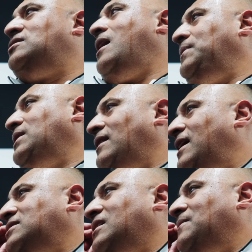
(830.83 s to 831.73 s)
taught me that
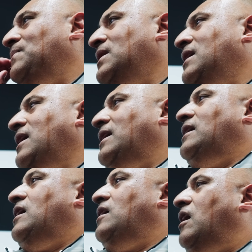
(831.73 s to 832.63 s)
lesson, and
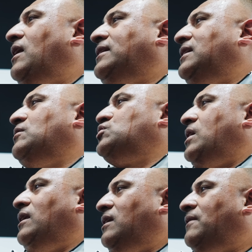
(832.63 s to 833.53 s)
then all I did was
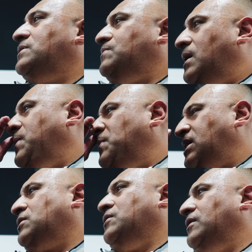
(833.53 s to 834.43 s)
try to love as many
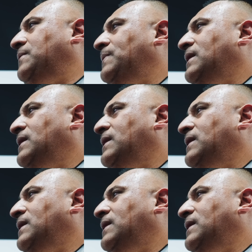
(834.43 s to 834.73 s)
people as I could,